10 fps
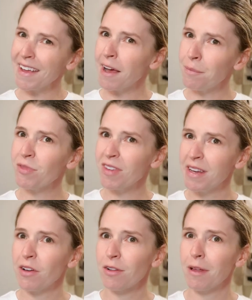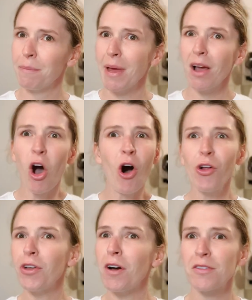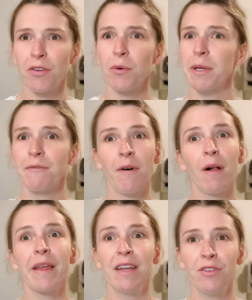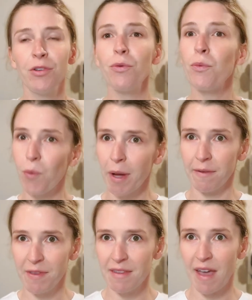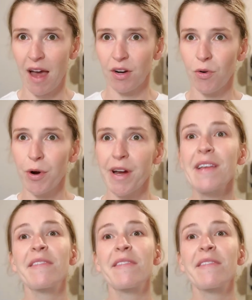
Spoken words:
comes to nail clipping, all dogs are going to fall into one of these categories.